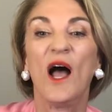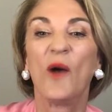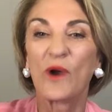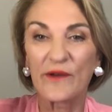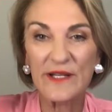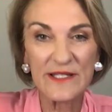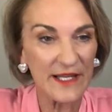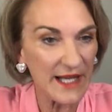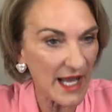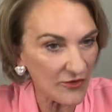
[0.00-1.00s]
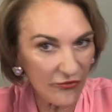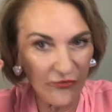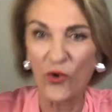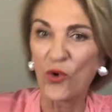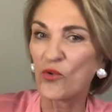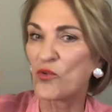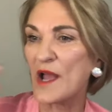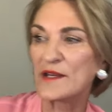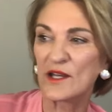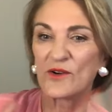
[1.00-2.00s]
where he said he had four
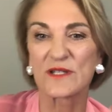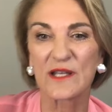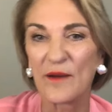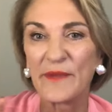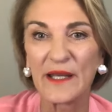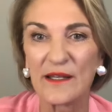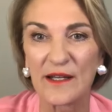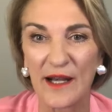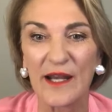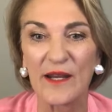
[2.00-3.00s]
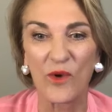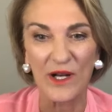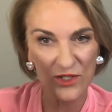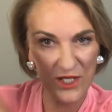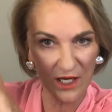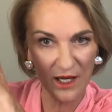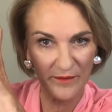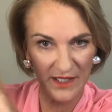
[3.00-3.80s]
radios coming in at any one time.